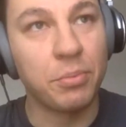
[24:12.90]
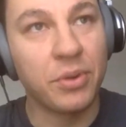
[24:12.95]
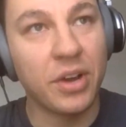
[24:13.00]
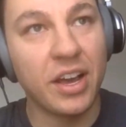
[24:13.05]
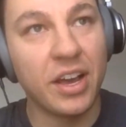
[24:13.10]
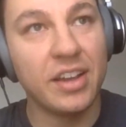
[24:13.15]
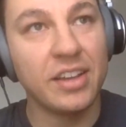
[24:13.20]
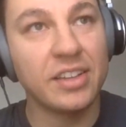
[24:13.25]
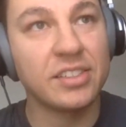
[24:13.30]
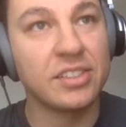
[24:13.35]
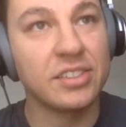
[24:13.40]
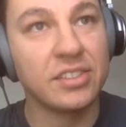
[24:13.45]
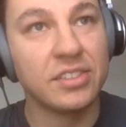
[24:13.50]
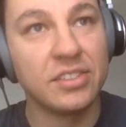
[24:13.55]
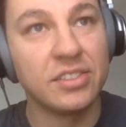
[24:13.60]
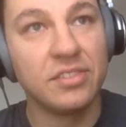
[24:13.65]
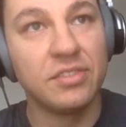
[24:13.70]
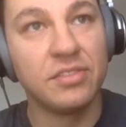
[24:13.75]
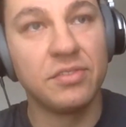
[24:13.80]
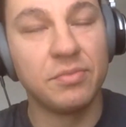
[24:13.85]

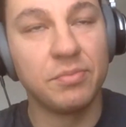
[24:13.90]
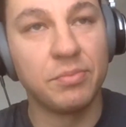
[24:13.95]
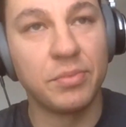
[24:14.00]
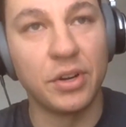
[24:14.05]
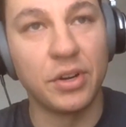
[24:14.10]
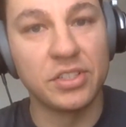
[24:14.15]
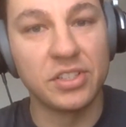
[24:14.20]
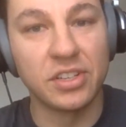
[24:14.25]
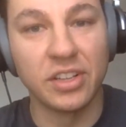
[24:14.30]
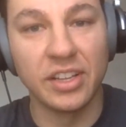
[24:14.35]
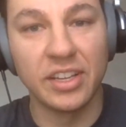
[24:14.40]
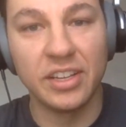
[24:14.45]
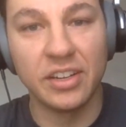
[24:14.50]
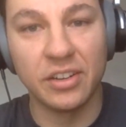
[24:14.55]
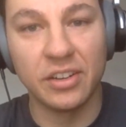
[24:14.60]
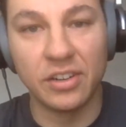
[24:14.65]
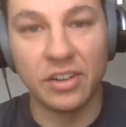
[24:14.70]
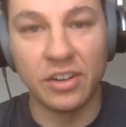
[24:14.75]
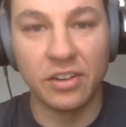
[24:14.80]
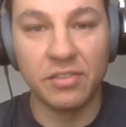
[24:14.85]
products personally
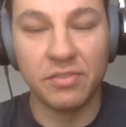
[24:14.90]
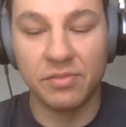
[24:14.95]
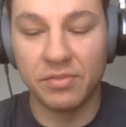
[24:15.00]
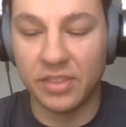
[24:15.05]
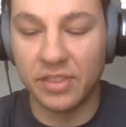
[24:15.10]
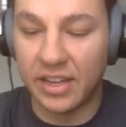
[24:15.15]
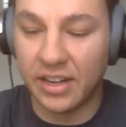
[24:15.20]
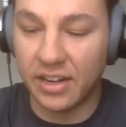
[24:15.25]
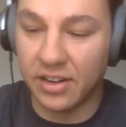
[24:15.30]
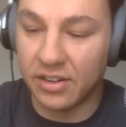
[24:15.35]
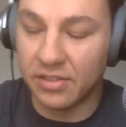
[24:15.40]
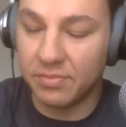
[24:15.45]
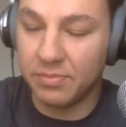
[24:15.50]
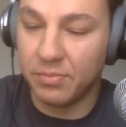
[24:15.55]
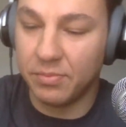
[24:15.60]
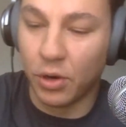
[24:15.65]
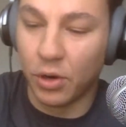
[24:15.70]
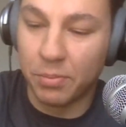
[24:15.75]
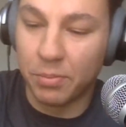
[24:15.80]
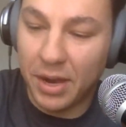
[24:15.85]
or that are
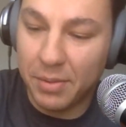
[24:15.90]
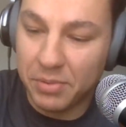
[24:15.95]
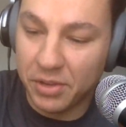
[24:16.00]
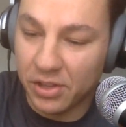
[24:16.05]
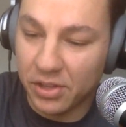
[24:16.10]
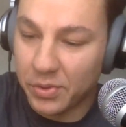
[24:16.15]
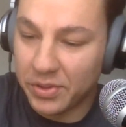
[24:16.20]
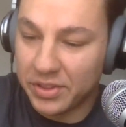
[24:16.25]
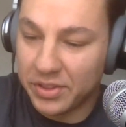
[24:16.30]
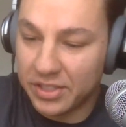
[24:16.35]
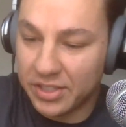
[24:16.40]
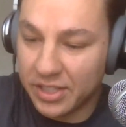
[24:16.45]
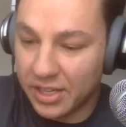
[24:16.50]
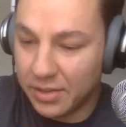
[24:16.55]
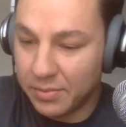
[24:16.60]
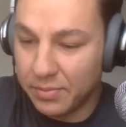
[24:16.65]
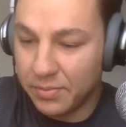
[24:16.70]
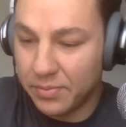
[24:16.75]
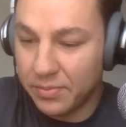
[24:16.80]
more popular with the team?